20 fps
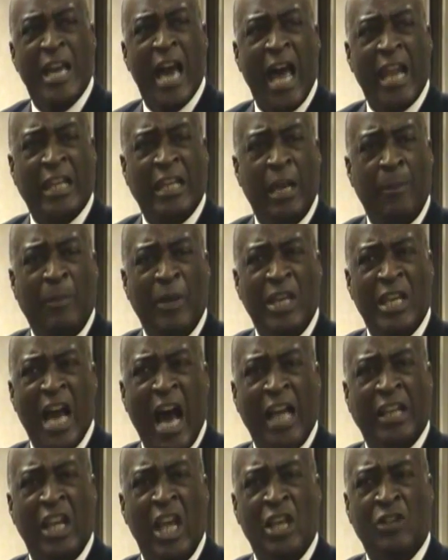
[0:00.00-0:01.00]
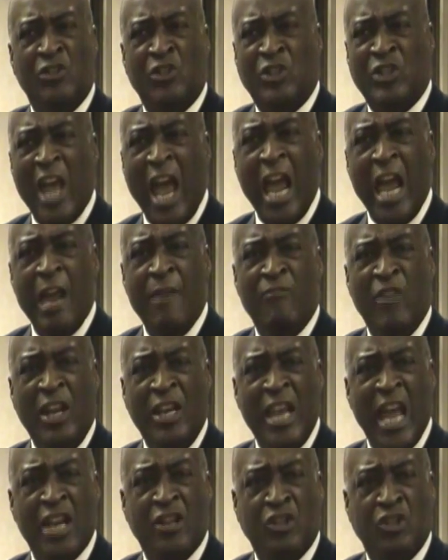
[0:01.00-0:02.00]
We got to get beyond it and save
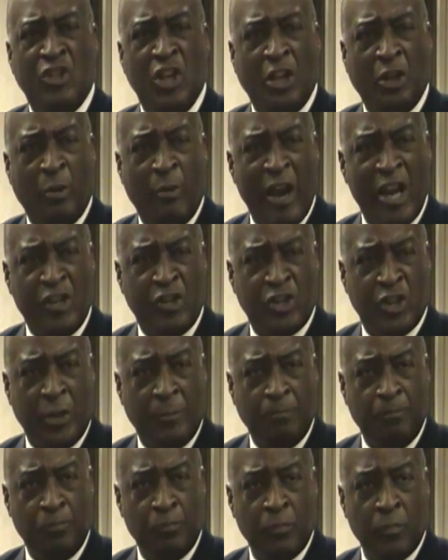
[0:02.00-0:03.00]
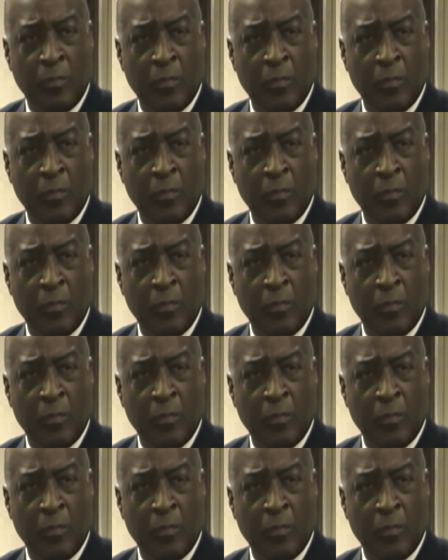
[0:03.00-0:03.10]
the next generation.